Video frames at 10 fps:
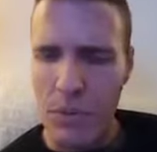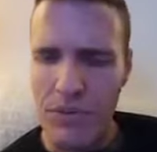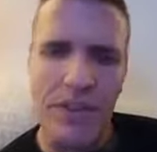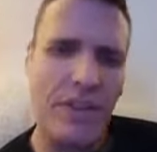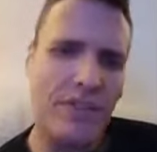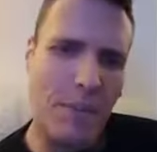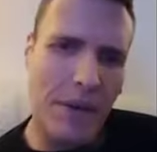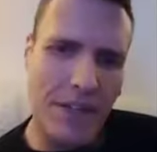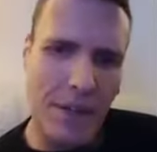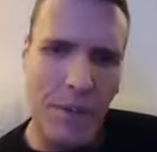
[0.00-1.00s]
When's the next time
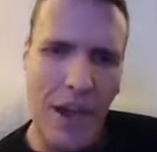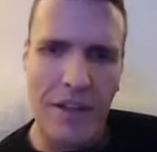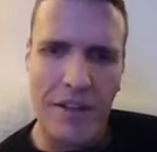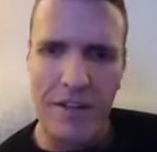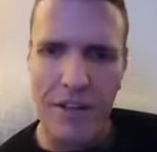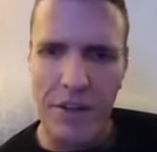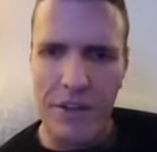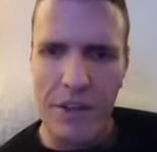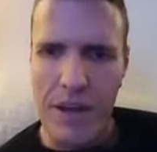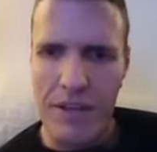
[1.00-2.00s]
I can get back and,
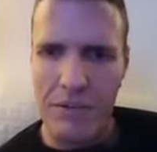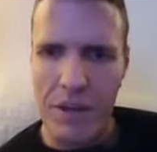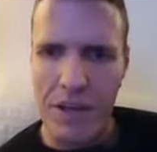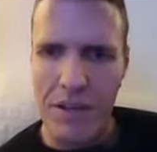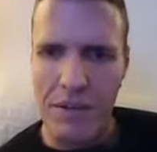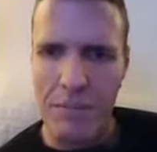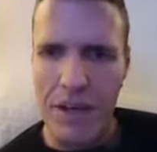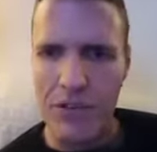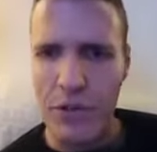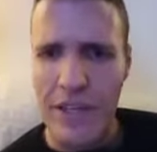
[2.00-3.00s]
get back to
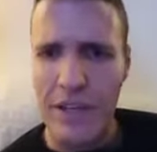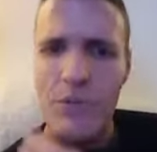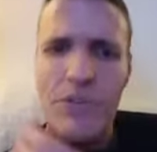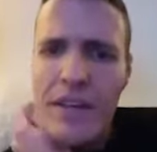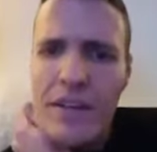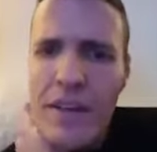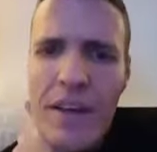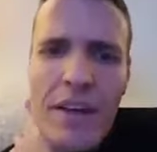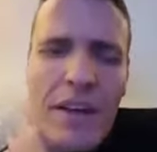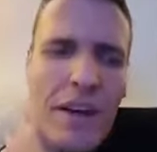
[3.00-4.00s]
my drinking routine?
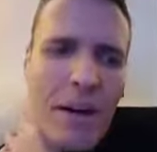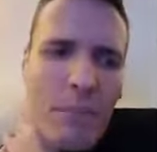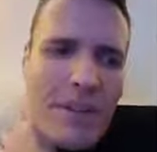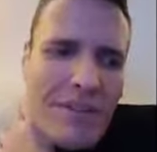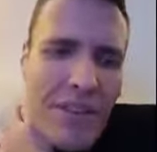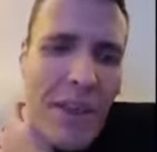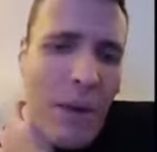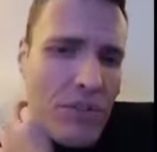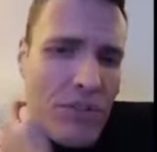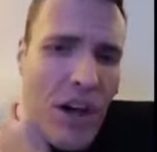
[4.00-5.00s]
But instead
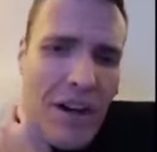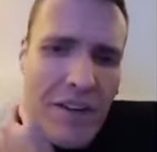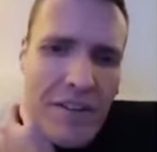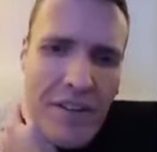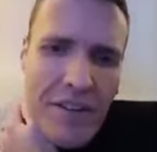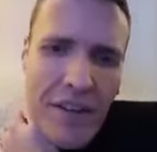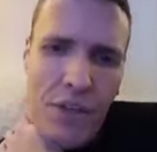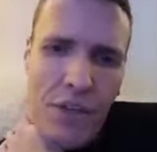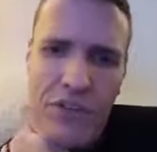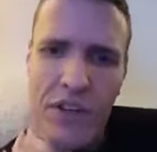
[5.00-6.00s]
that was gone. And now
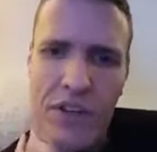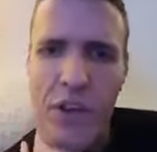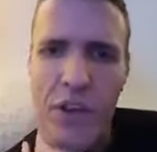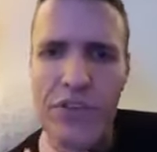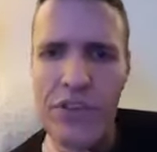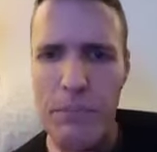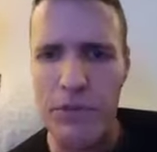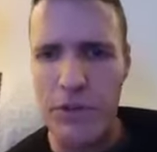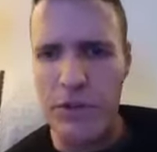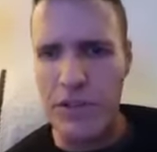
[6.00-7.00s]
all of a sudden, all these
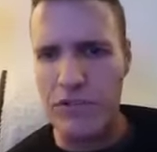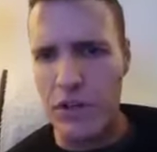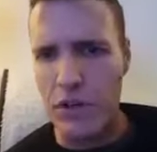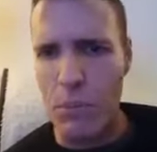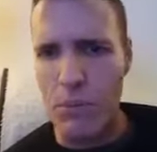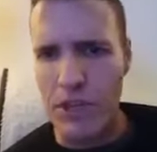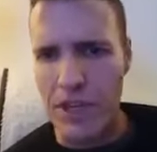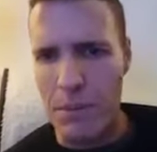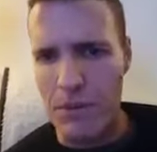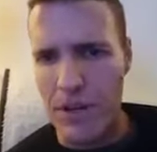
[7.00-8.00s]
opportunities started opening
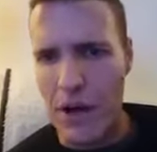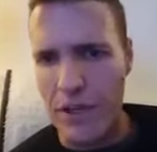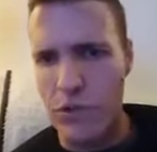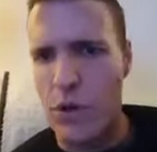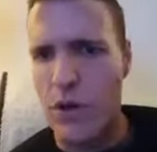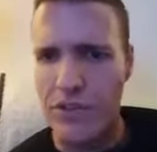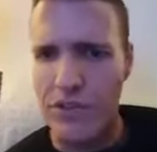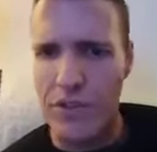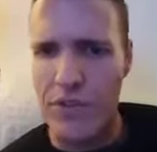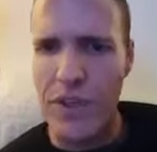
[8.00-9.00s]
up, and now I could do all
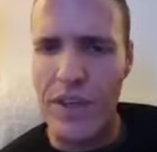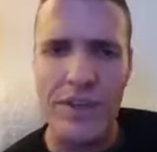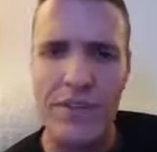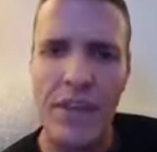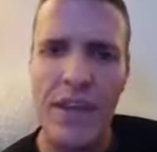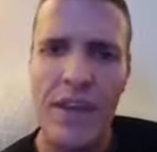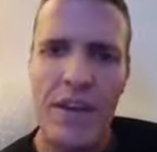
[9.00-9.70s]
these different things.